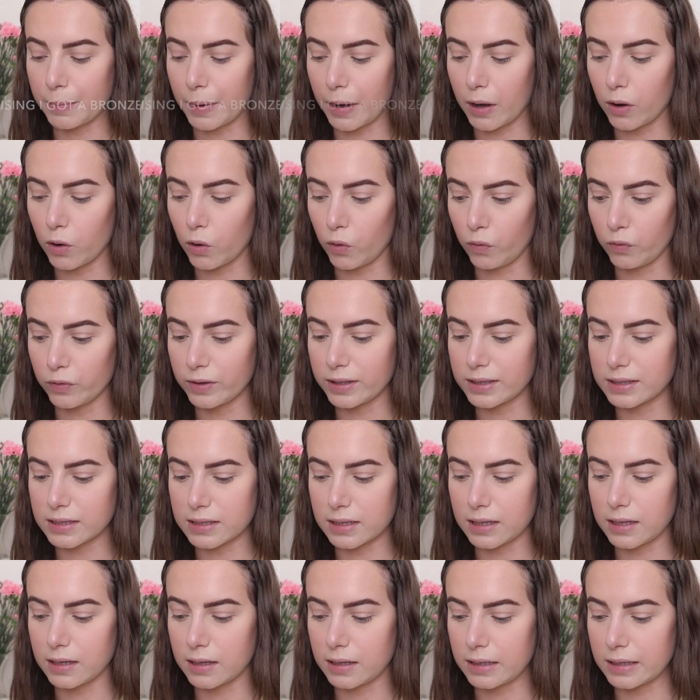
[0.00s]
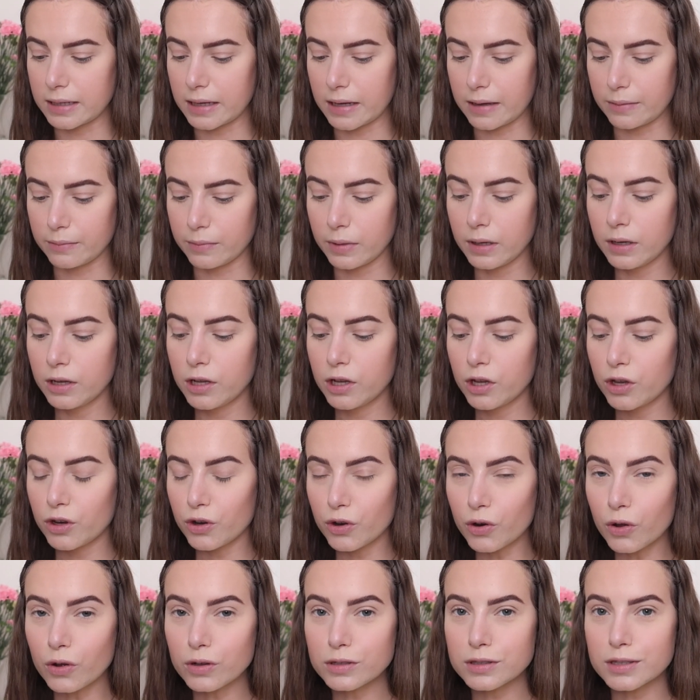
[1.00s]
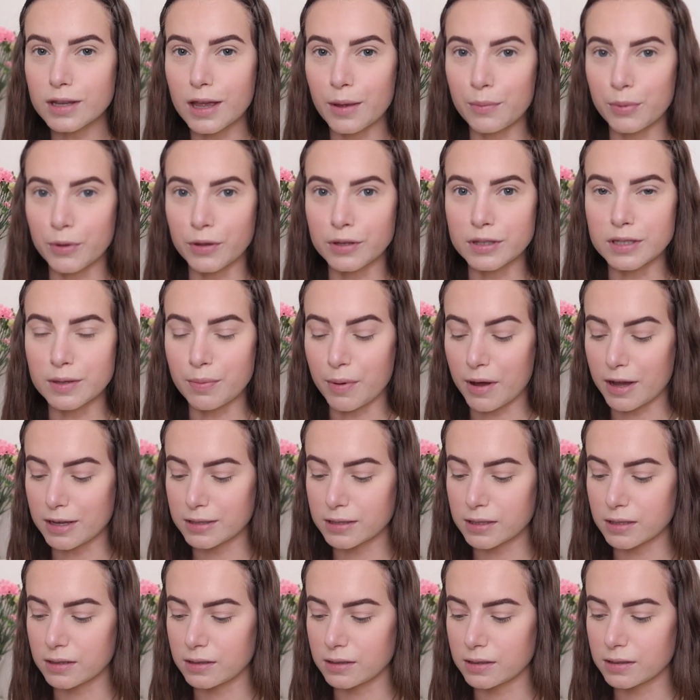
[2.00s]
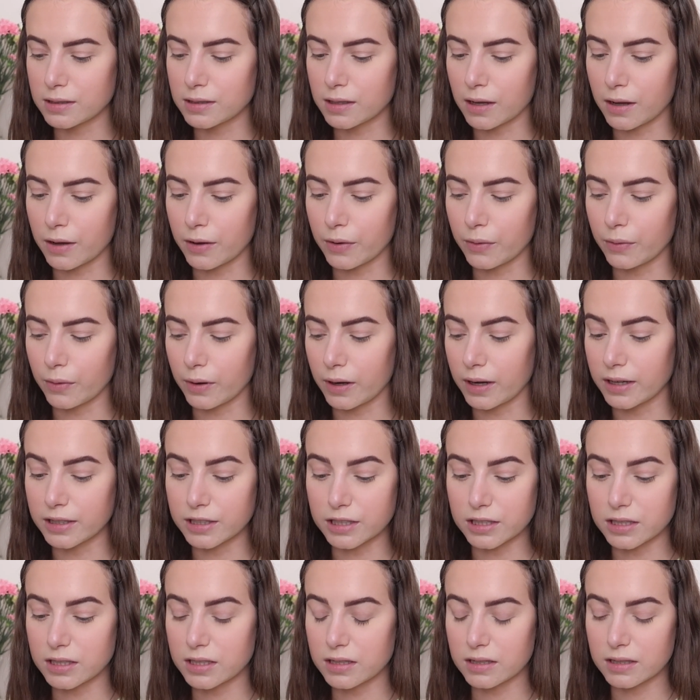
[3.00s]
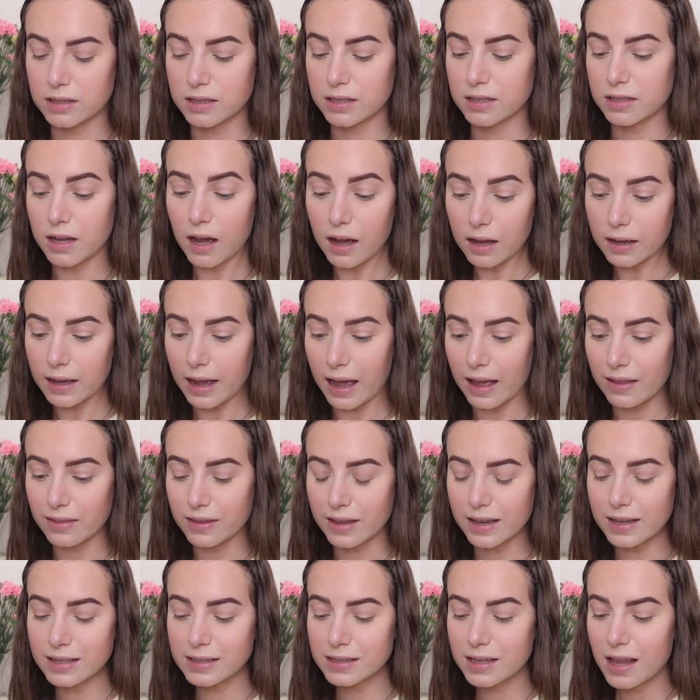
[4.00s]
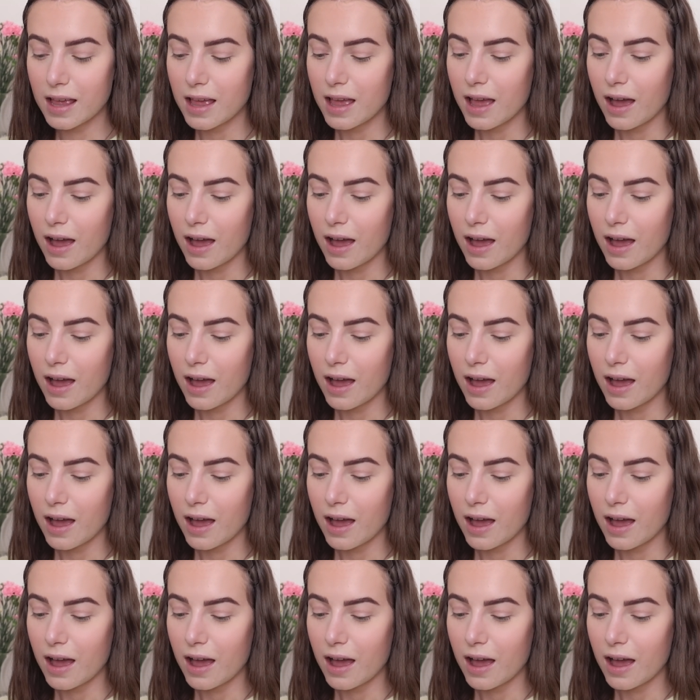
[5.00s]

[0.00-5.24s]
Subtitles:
But obviously I am not a beauty person, so I just suck at this.